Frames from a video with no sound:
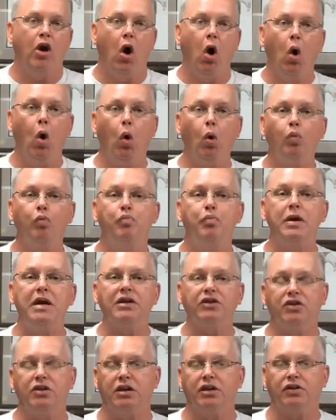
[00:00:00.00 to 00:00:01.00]
an old
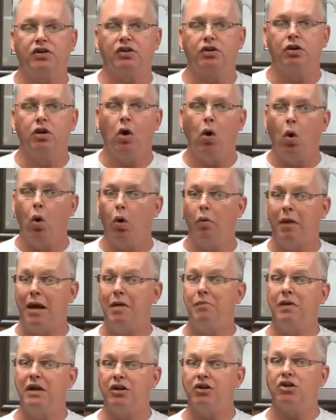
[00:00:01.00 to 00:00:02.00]
business or
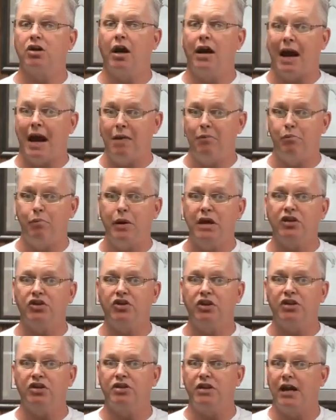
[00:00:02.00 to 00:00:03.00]
maybe it's a, a
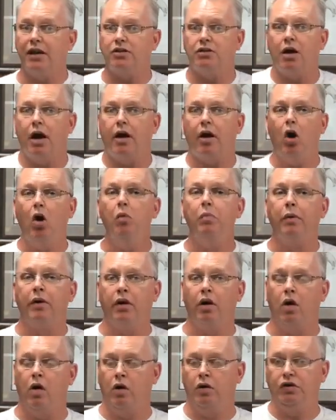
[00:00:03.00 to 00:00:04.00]
business that's not
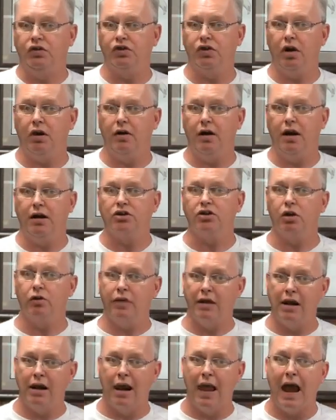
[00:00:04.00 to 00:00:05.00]
open on sunday
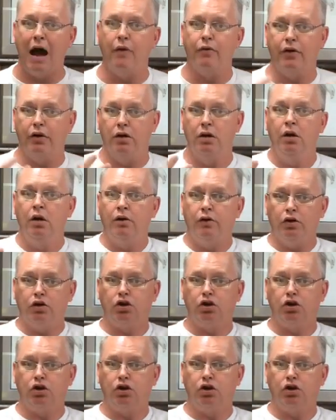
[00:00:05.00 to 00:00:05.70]
so they allow the,